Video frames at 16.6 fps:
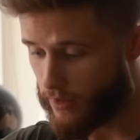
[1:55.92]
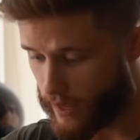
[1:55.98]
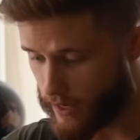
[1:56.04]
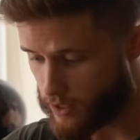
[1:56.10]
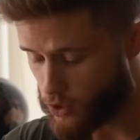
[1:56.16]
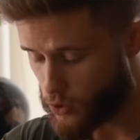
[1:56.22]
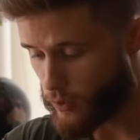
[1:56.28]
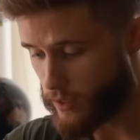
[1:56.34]

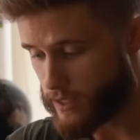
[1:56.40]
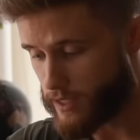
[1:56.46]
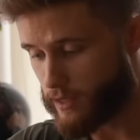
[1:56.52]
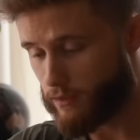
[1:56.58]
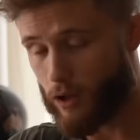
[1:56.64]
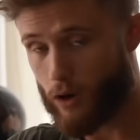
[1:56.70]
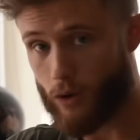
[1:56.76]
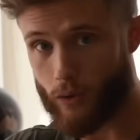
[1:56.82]
then do the
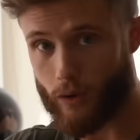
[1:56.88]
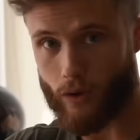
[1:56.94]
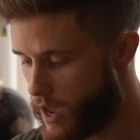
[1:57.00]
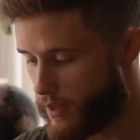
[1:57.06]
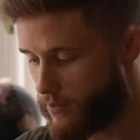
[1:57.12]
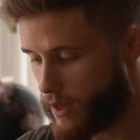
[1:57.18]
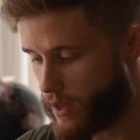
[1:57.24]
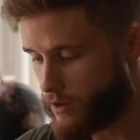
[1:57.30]
deload
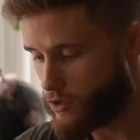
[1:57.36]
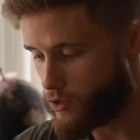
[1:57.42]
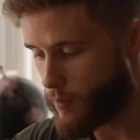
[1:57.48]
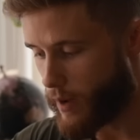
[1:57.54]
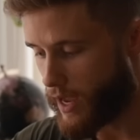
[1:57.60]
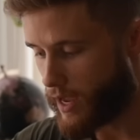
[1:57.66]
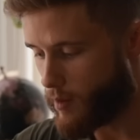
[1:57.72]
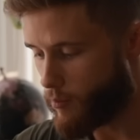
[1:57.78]
and then do
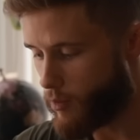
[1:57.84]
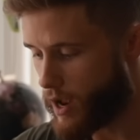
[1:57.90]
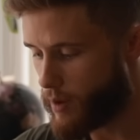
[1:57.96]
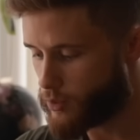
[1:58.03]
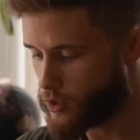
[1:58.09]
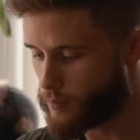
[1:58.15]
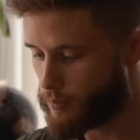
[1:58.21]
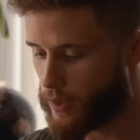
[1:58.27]
my
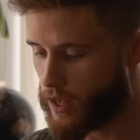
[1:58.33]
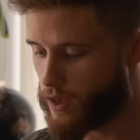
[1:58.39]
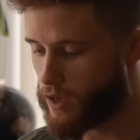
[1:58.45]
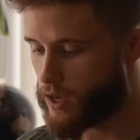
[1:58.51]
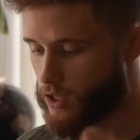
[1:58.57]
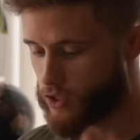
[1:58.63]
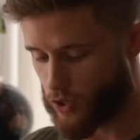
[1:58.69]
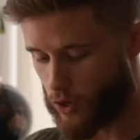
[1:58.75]
AMRAPs.
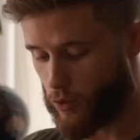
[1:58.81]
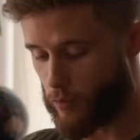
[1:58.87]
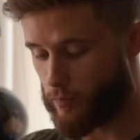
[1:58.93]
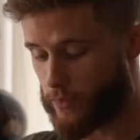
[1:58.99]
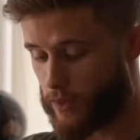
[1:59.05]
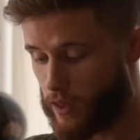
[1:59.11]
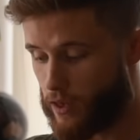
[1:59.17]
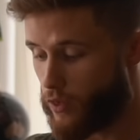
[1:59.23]

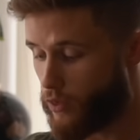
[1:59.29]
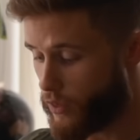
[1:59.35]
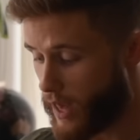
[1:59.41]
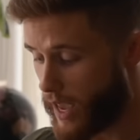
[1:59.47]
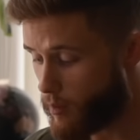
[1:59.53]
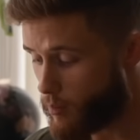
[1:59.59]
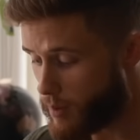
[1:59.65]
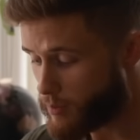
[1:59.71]
So the
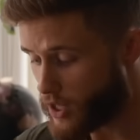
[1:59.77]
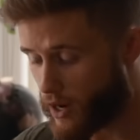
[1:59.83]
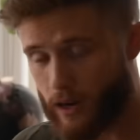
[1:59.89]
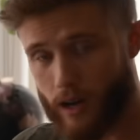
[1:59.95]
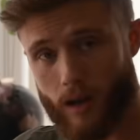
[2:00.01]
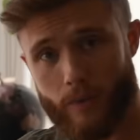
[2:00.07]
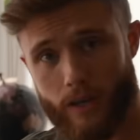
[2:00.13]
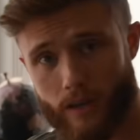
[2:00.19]
AMRAPs are
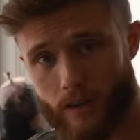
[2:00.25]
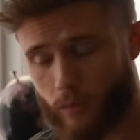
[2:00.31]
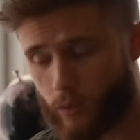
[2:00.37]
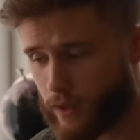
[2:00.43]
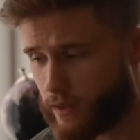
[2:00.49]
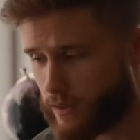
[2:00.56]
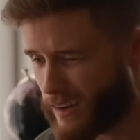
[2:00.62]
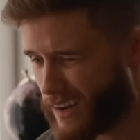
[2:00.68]
coming
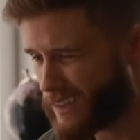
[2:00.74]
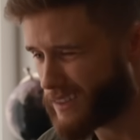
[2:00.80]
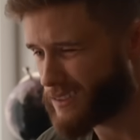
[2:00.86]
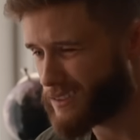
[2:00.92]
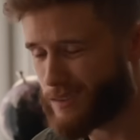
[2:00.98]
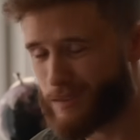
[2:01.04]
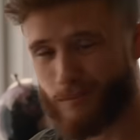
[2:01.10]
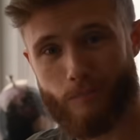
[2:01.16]
within the
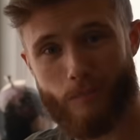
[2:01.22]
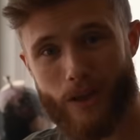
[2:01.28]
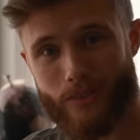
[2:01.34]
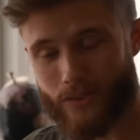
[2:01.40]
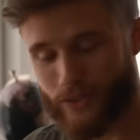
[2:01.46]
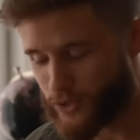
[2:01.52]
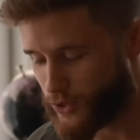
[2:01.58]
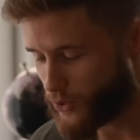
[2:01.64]
next
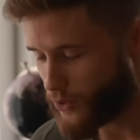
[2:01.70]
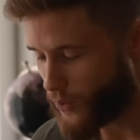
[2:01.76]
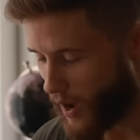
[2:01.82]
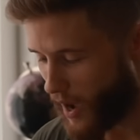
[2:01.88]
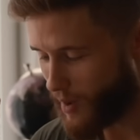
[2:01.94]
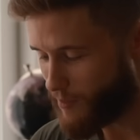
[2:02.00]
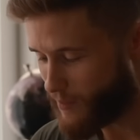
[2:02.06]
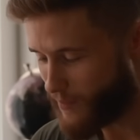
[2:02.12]
month or
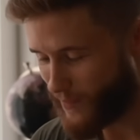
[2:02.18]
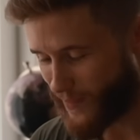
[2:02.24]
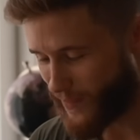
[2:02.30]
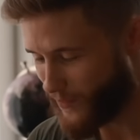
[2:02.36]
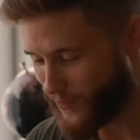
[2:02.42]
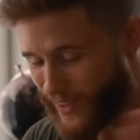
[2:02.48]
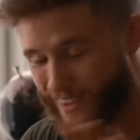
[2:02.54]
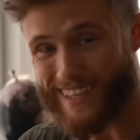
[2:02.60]
2.
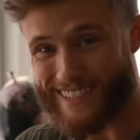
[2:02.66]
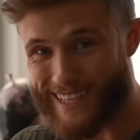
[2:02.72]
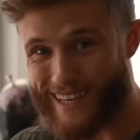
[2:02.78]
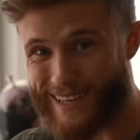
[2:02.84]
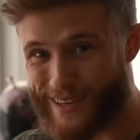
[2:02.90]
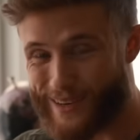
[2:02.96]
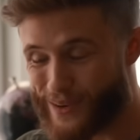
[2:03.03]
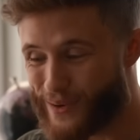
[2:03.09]
I'm really
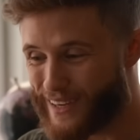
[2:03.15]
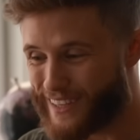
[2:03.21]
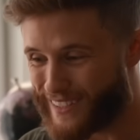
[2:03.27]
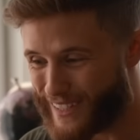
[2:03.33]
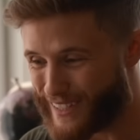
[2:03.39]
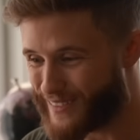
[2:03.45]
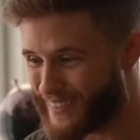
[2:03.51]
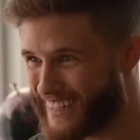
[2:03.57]
excited to do it.
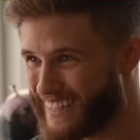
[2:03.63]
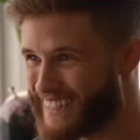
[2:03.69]
Trust me,